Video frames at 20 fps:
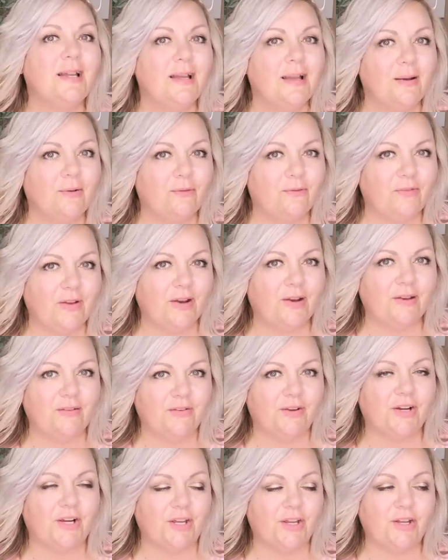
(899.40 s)
very,
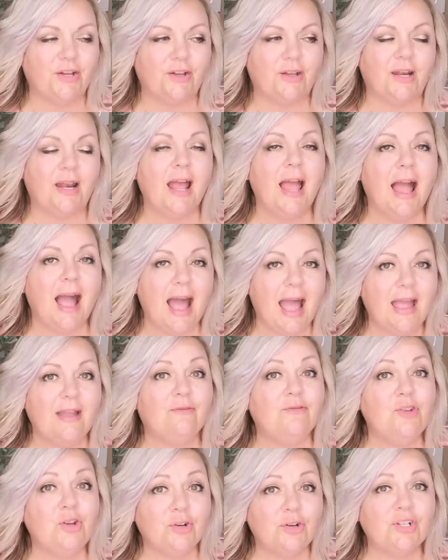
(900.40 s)
very good. I
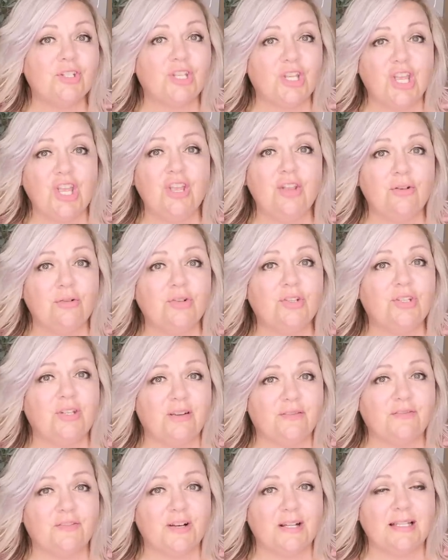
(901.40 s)
have noticed a huge
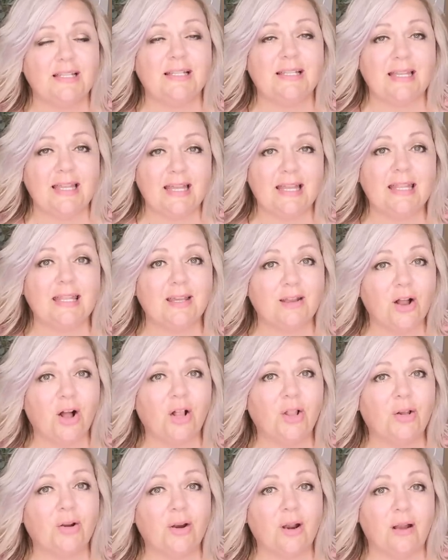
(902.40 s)
difference in the
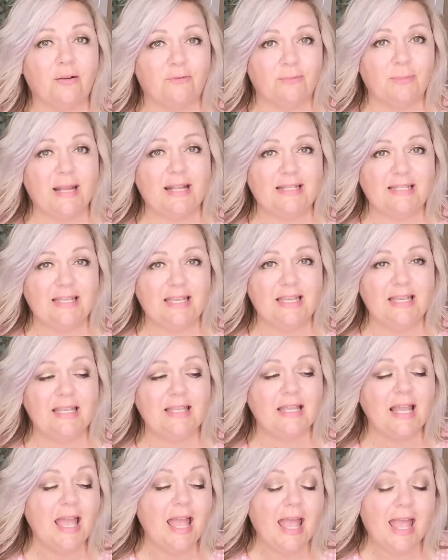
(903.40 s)
color of my
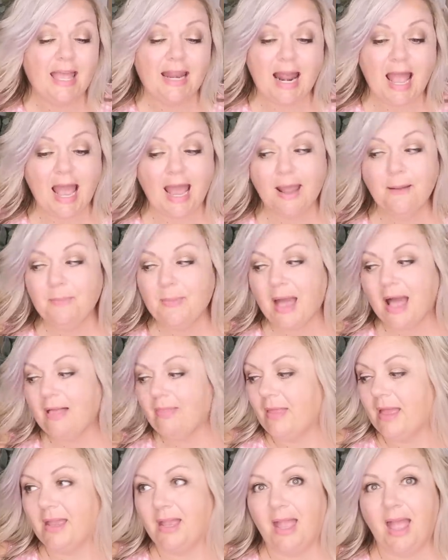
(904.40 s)
teeth, and I'm
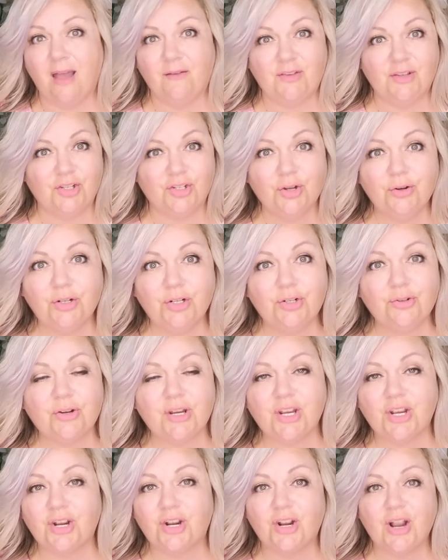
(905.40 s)
not a heavy soda
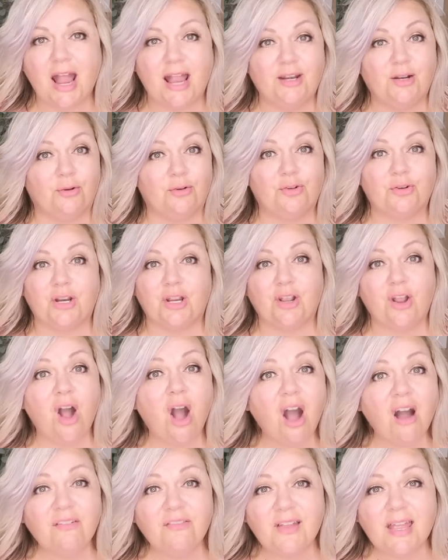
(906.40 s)
drinker. I don't drink
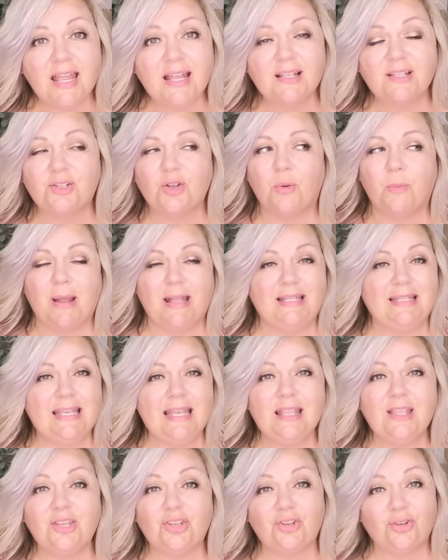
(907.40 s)
coffee, so my
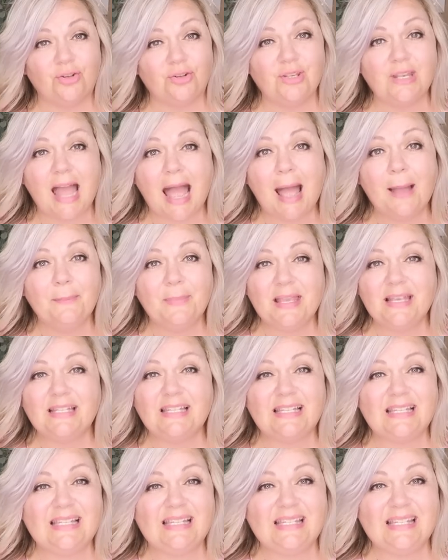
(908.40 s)
teeth should not be
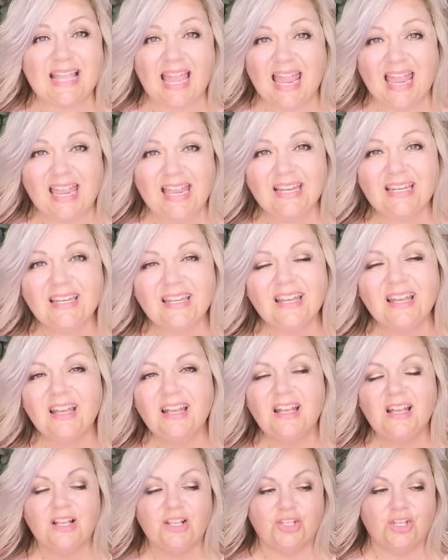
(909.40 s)
stained.
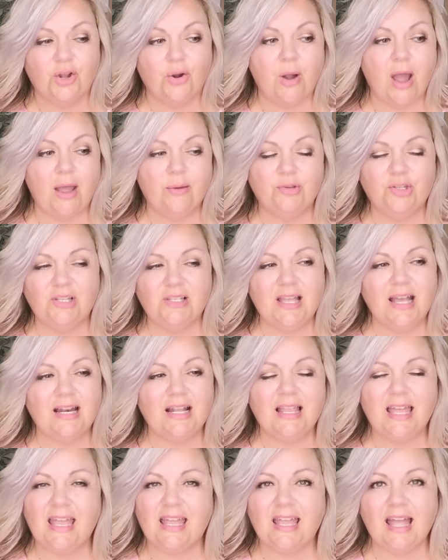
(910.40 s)
So I was just kind
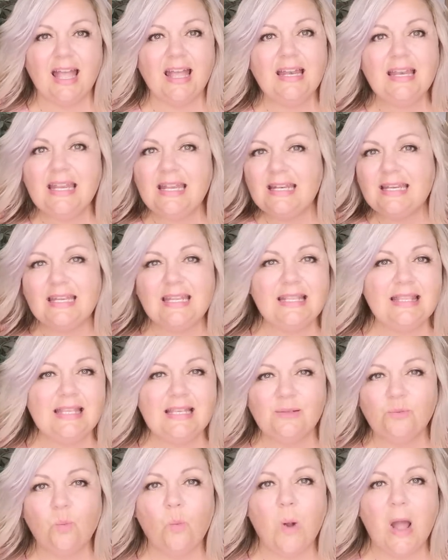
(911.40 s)
of like, I need to get
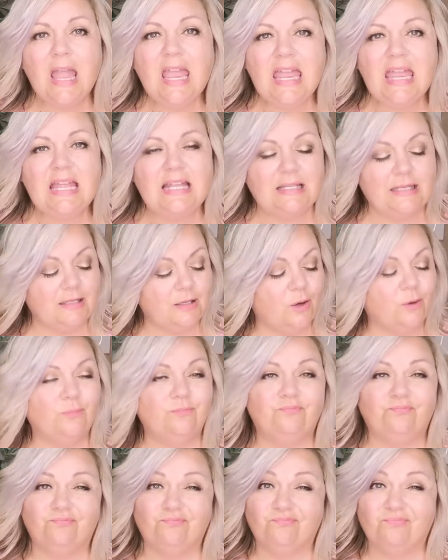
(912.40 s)
these white. So
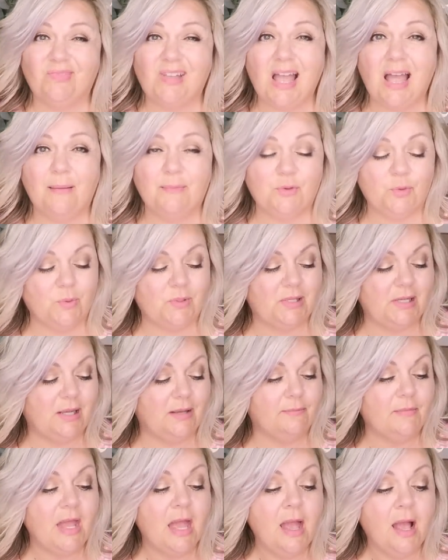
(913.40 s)
Tom's was
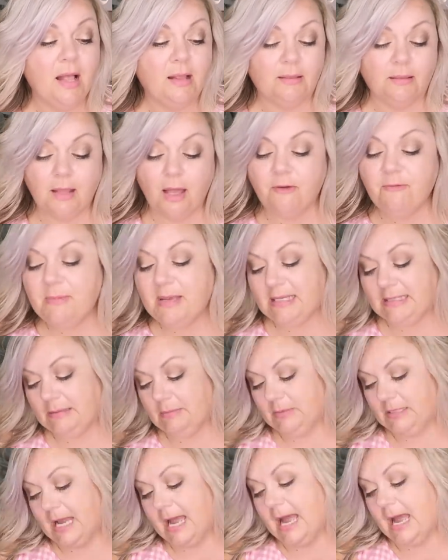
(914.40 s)
it. Love me
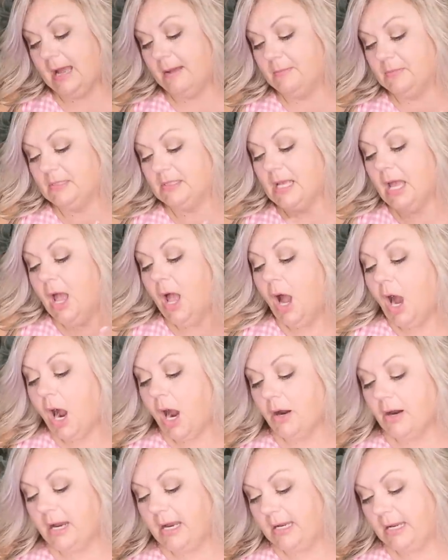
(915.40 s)
some Tom's.
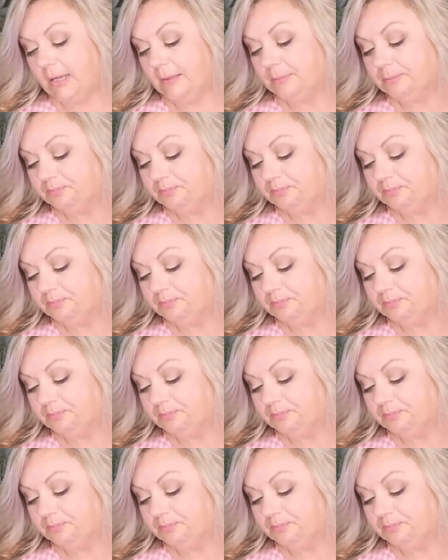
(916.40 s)
Alrighty.